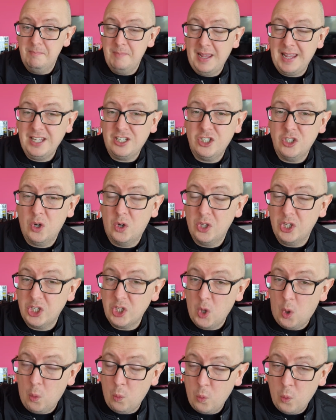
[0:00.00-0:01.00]
Make sure that
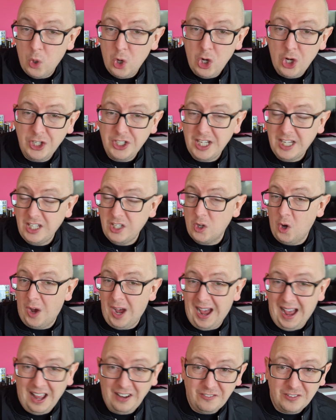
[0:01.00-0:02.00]
your wording, your
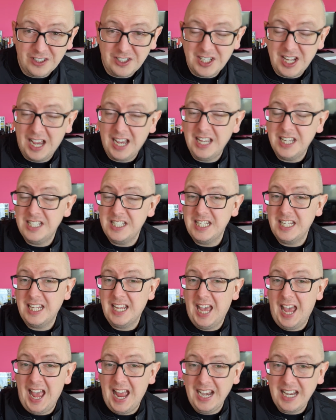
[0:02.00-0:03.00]

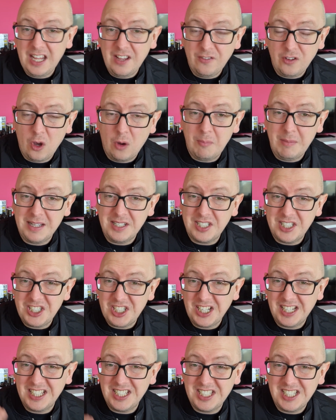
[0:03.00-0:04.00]
advertising, any of your
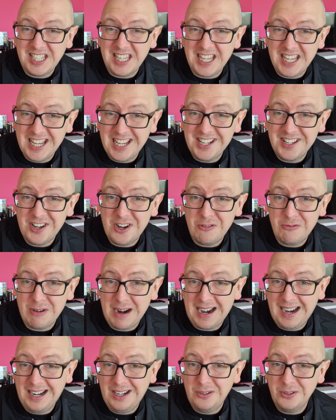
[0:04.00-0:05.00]
messaging is geared
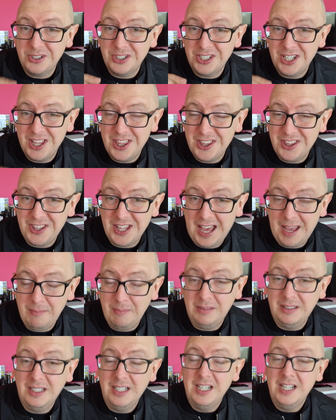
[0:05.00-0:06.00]
around
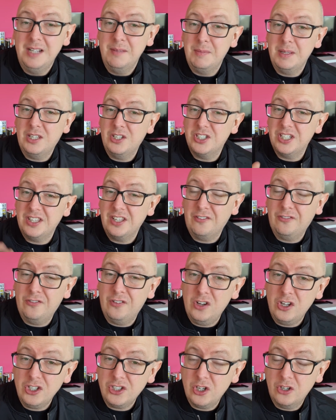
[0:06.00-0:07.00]
them, because in the
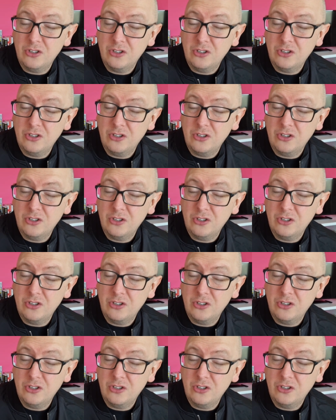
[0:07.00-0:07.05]
first